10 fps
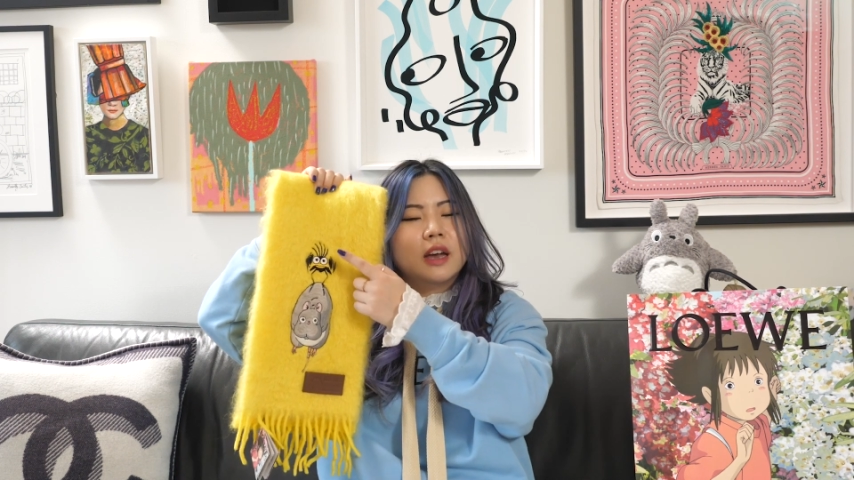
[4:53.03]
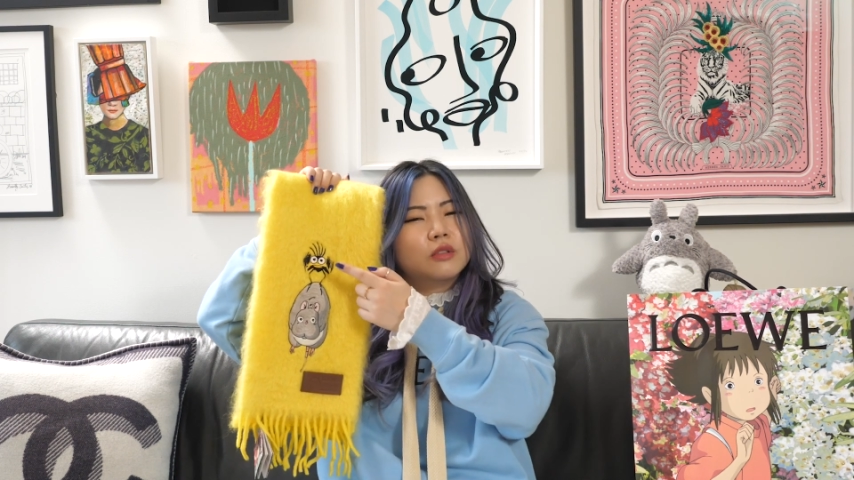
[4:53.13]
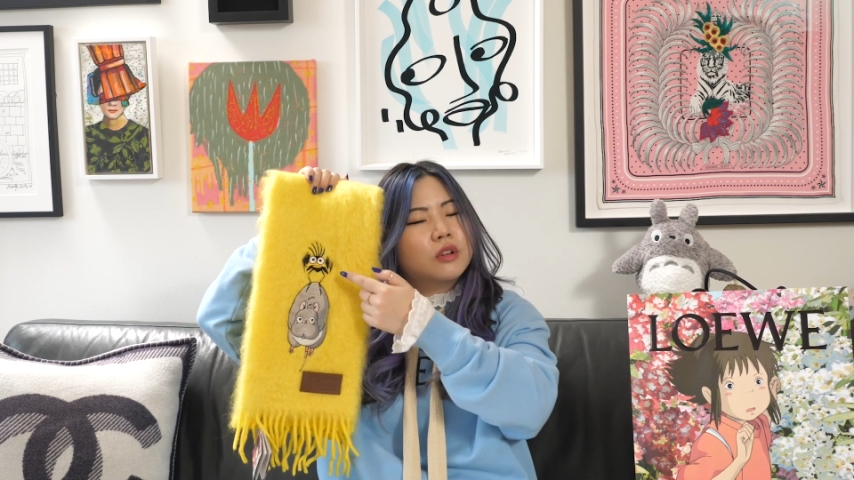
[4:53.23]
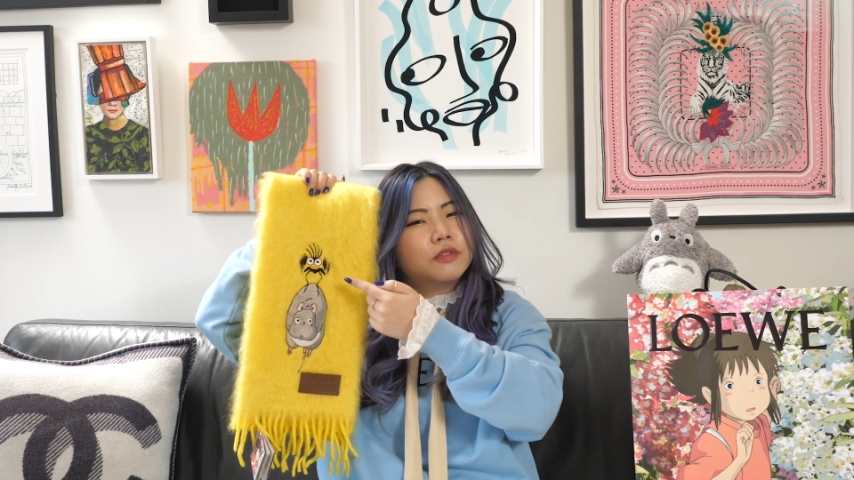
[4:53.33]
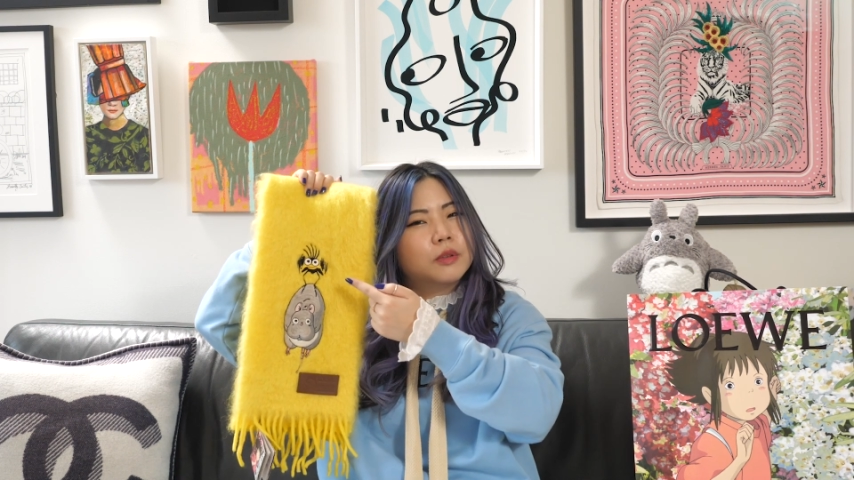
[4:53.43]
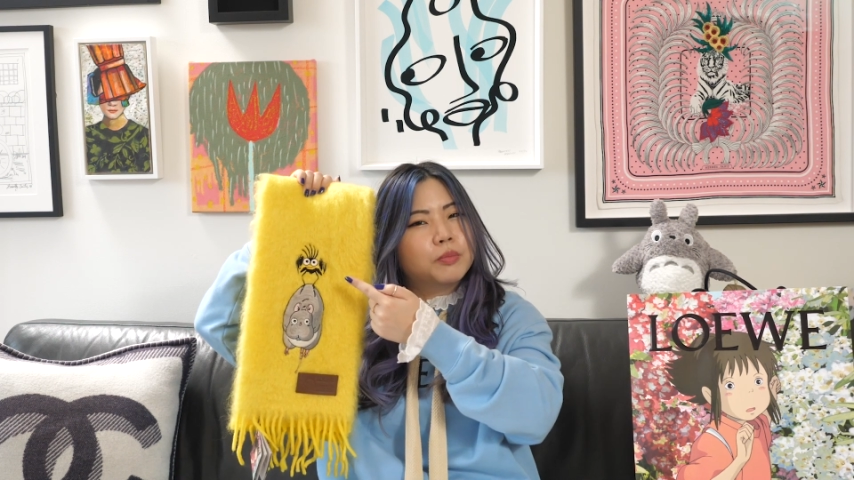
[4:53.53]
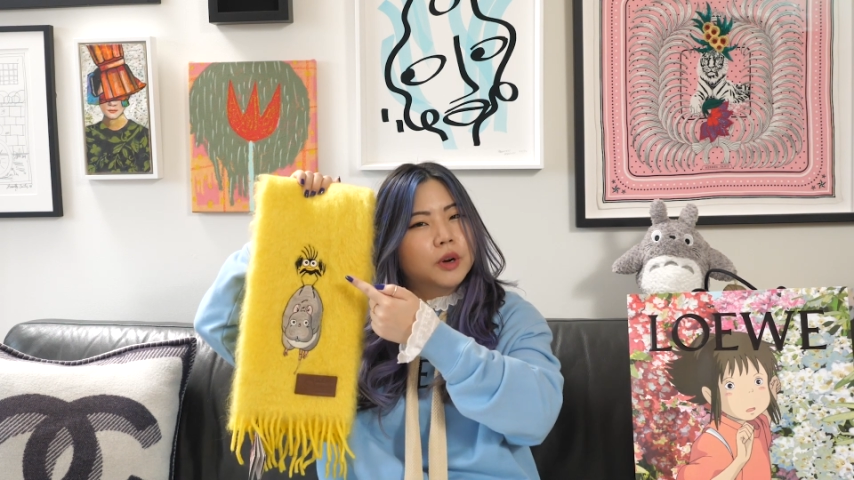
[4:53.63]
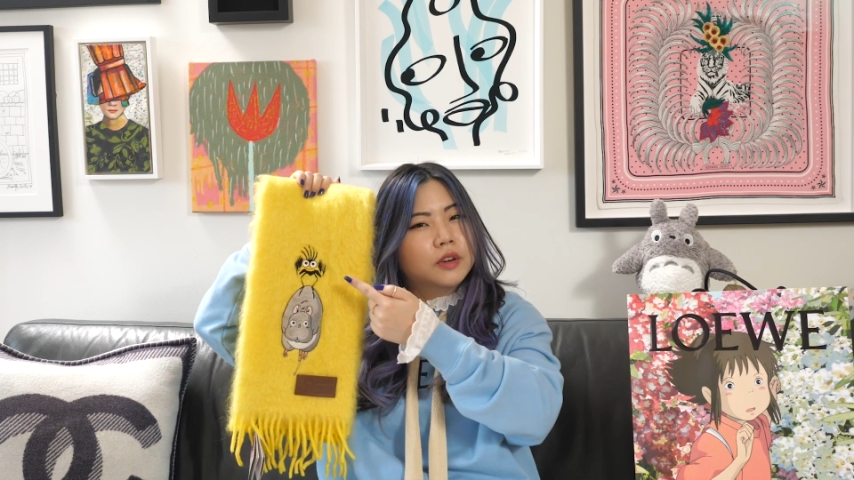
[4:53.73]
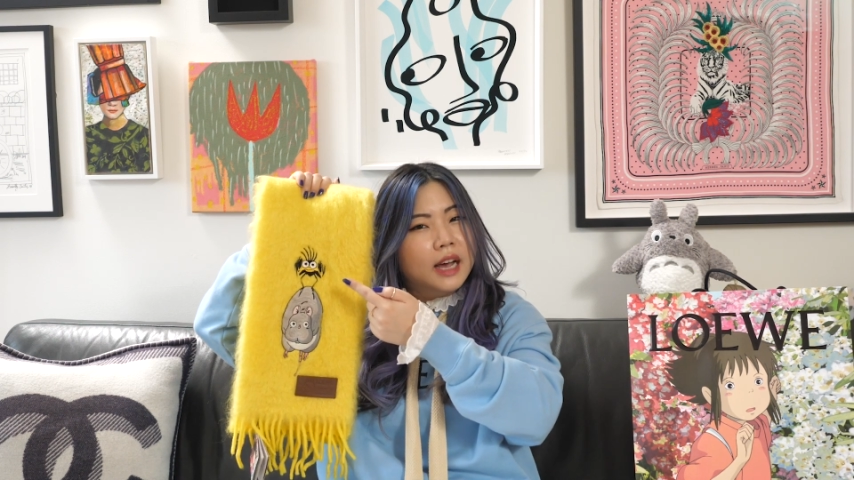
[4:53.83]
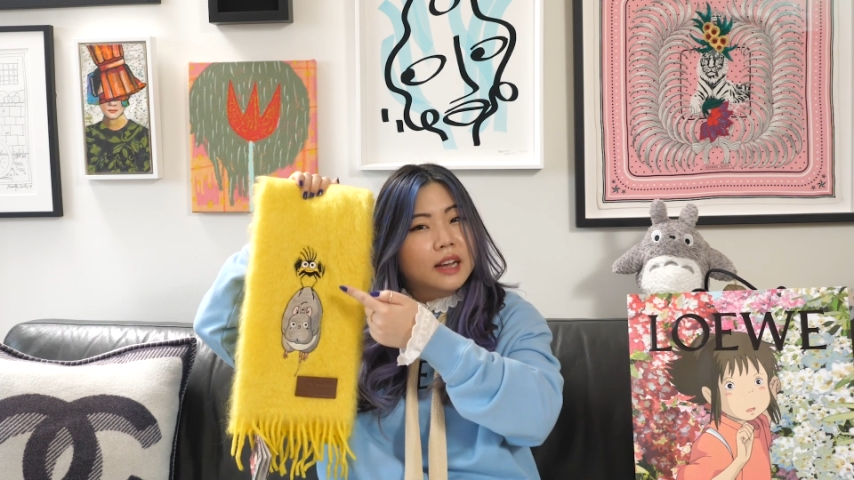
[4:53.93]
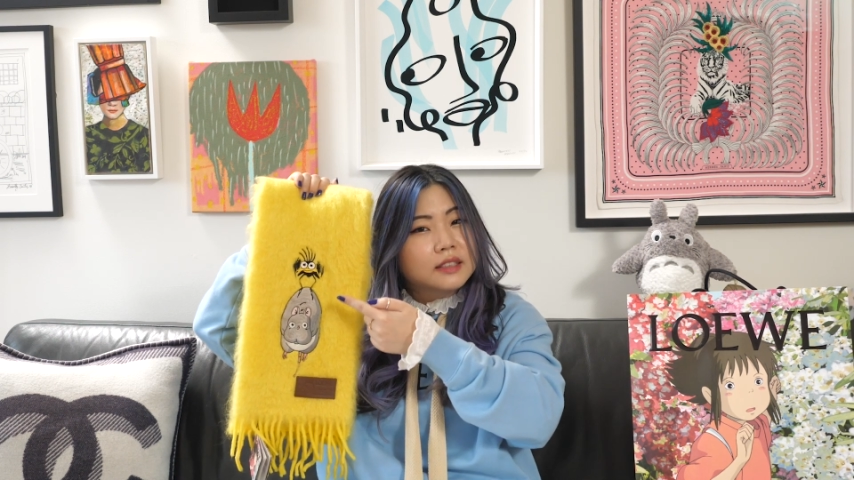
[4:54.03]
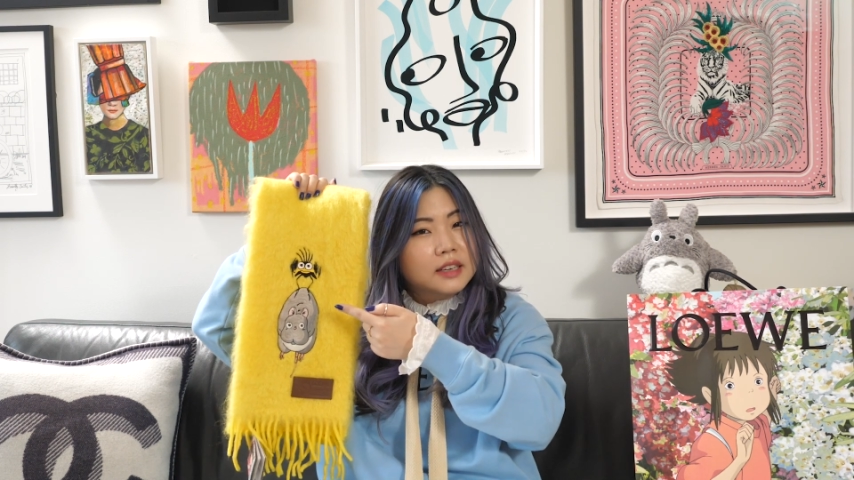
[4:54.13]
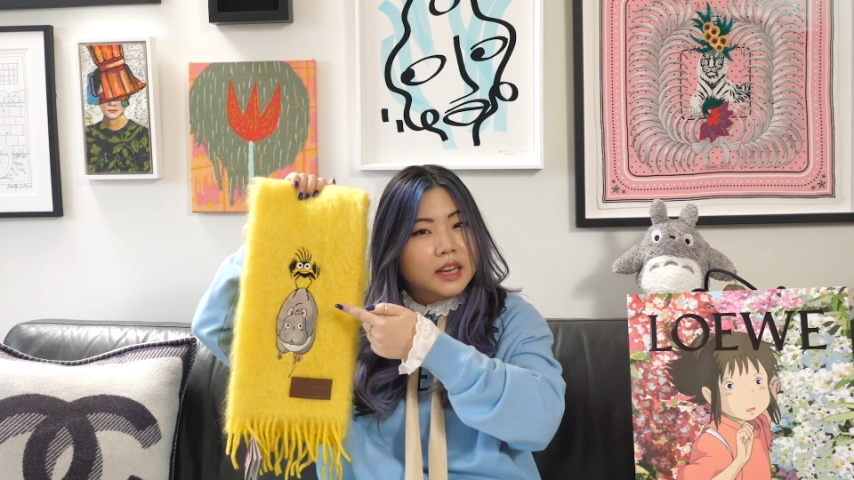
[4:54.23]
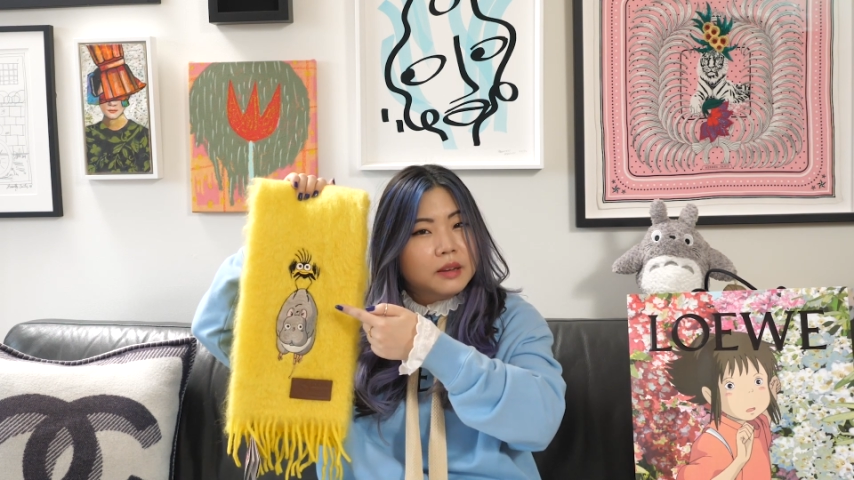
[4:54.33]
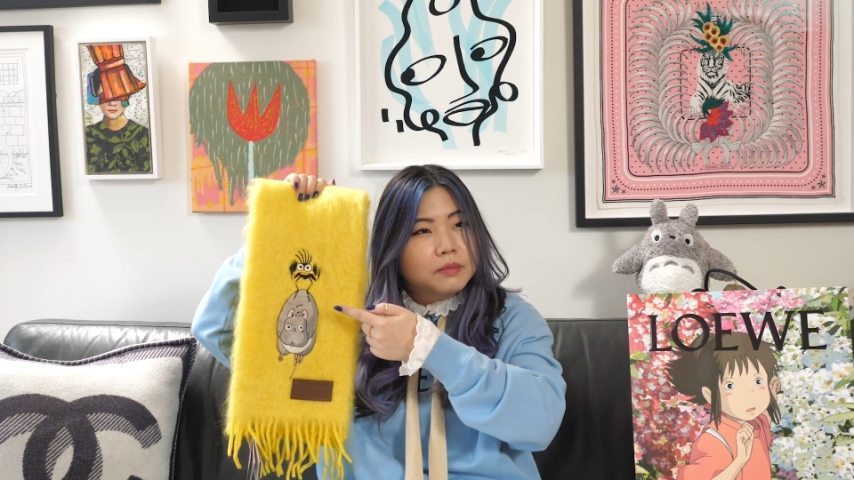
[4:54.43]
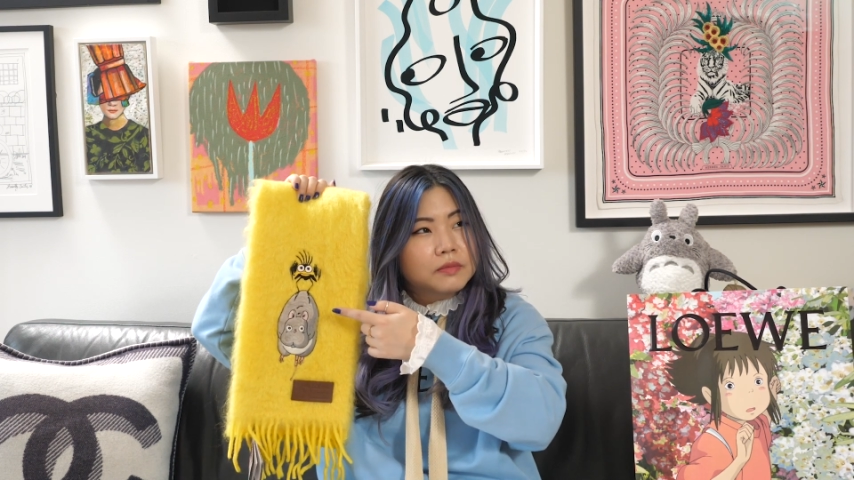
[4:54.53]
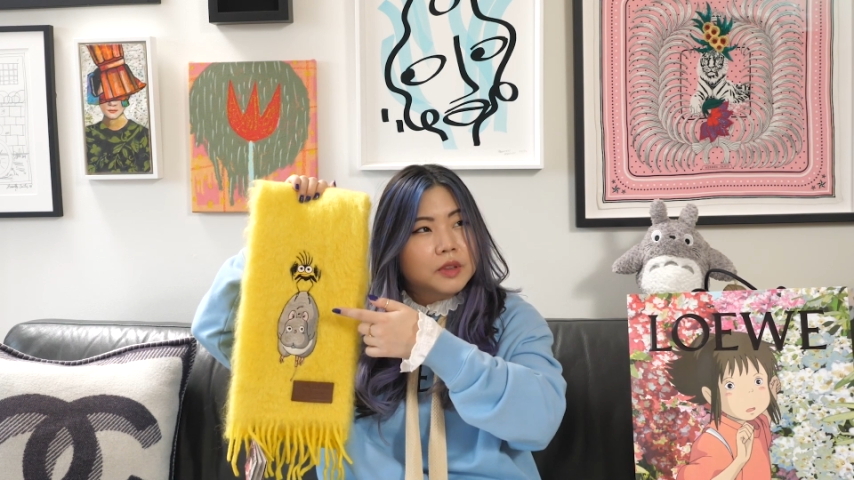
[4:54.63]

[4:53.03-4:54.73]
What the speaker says: I don't know if the bird has a name.